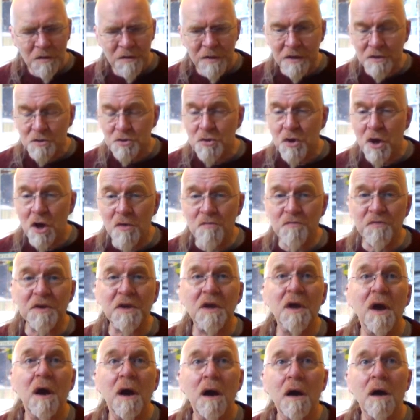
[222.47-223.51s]
They'll drive the
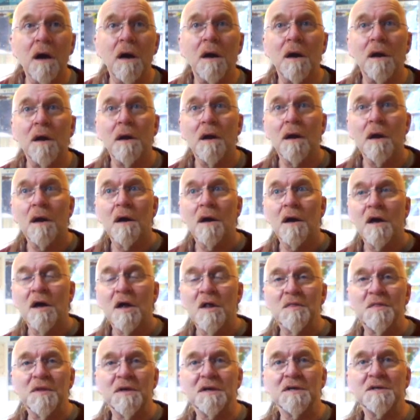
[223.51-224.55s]
car
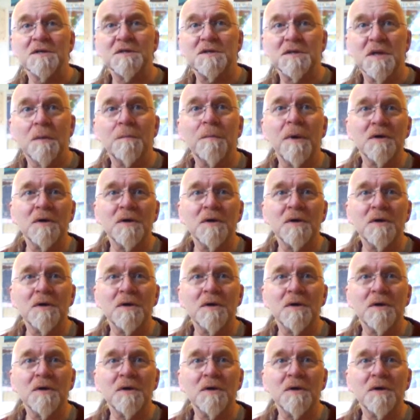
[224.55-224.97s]
that's